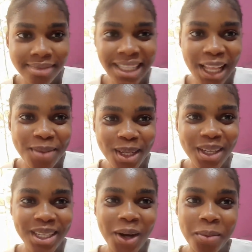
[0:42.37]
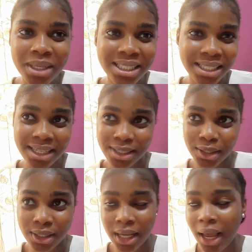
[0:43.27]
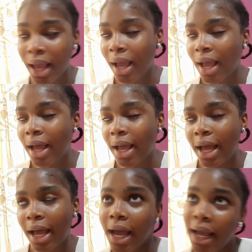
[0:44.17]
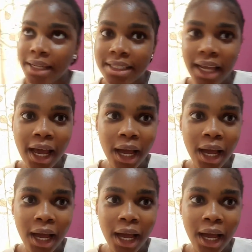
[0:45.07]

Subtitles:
let me know in the comment section and